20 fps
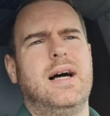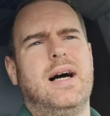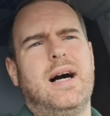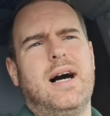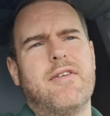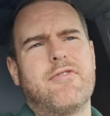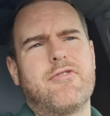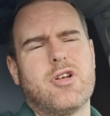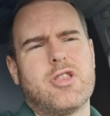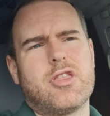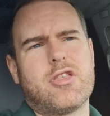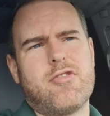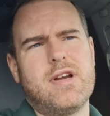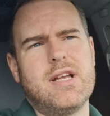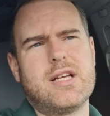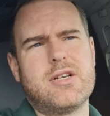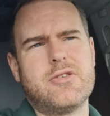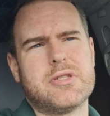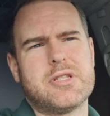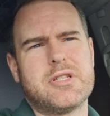I've got 3
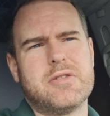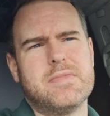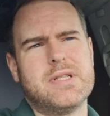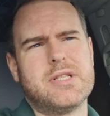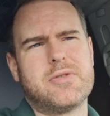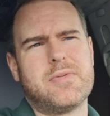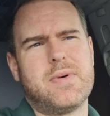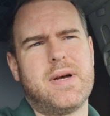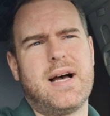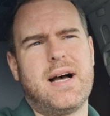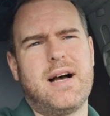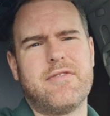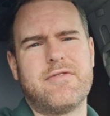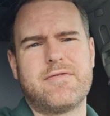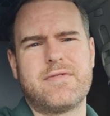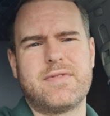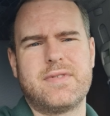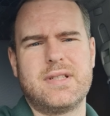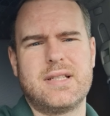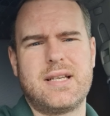customers where I have
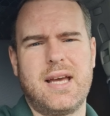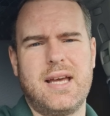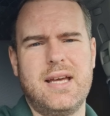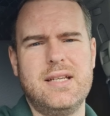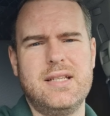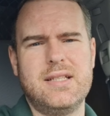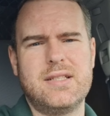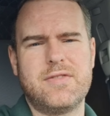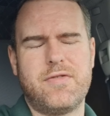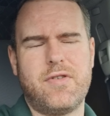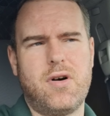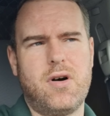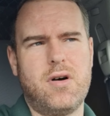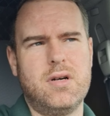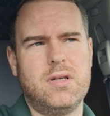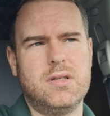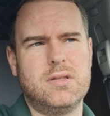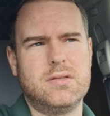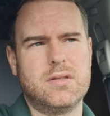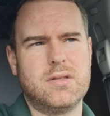keys for
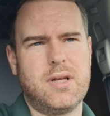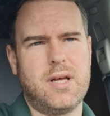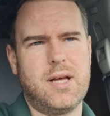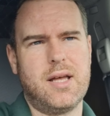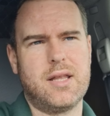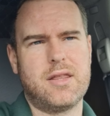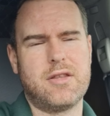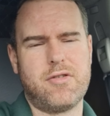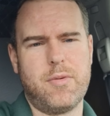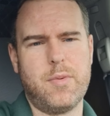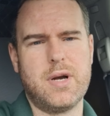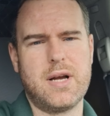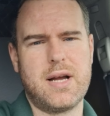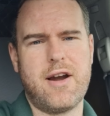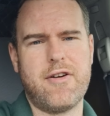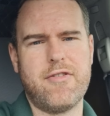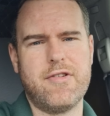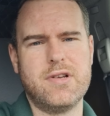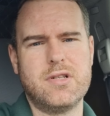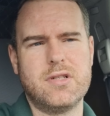through a
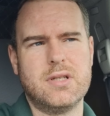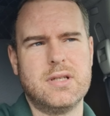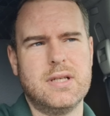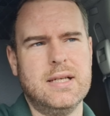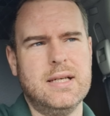garage.